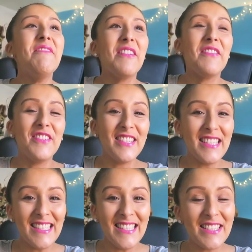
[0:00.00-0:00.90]
My first
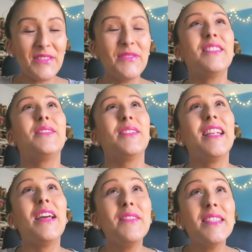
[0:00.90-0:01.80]
kiss was when
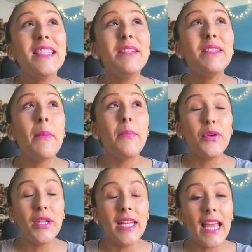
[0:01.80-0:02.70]
I was in
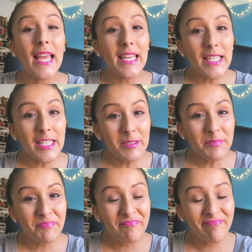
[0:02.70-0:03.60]
pre-K.
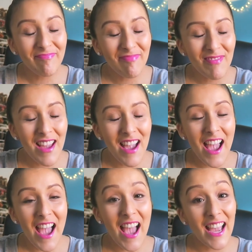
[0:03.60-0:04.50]

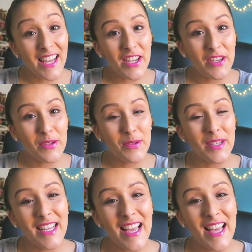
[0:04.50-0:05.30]
I know.